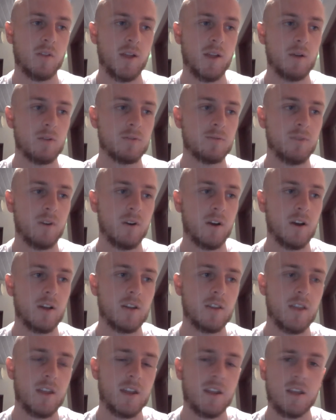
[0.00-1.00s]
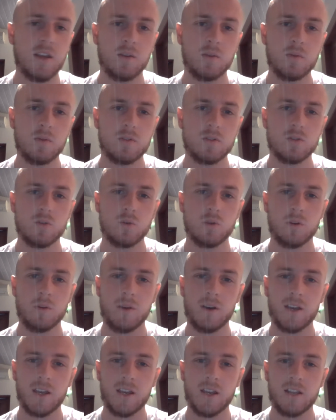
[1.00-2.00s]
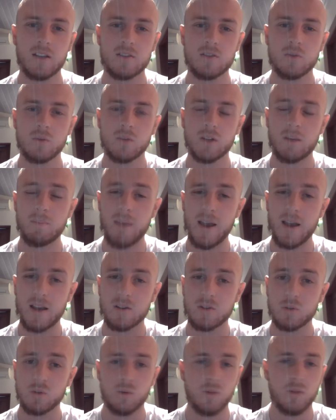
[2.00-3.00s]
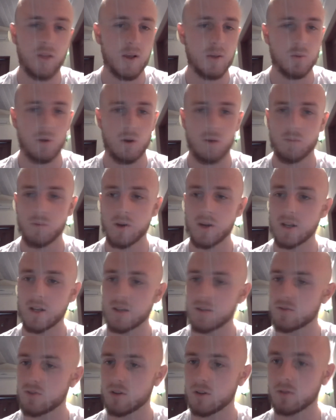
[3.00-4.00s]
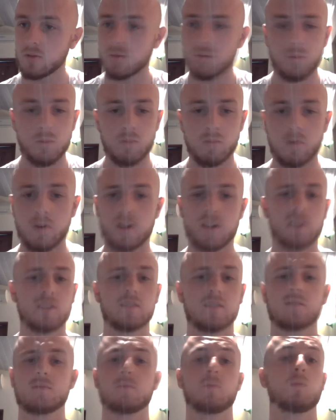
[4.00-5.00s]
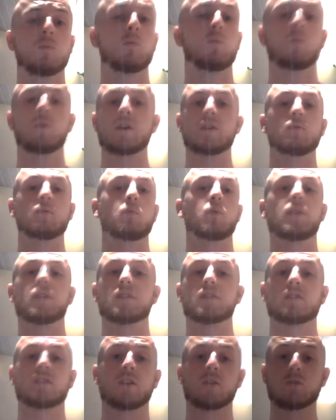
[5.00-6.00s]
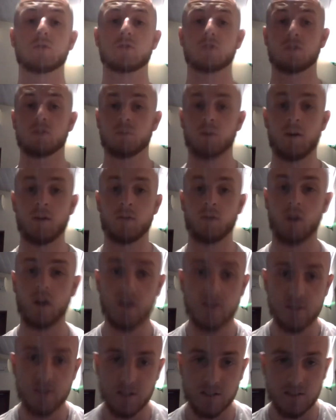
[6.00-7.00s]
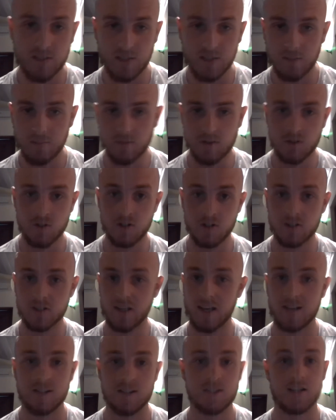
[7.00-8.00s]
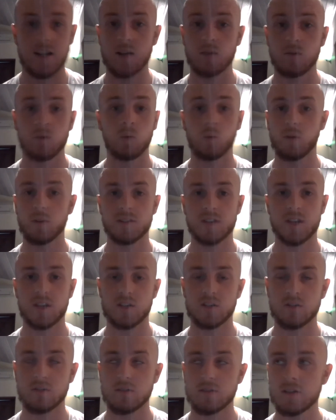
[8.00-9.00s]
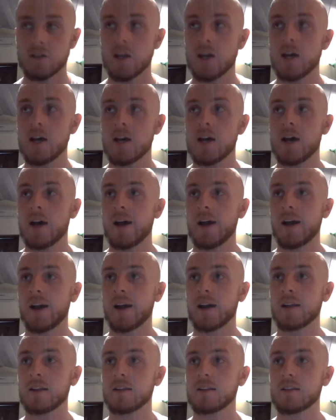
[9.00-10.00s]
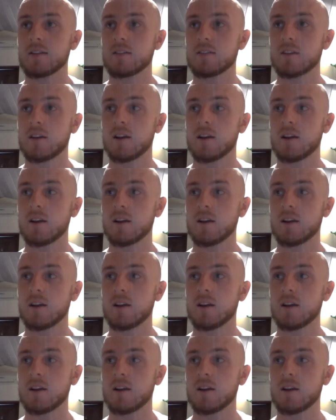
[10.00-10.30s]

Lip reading: that was fine. Then it was talking about installing a backdoor. That's where I really struggled, and even with the solutions, whatever I did seemed to just cancel out all the sessions, and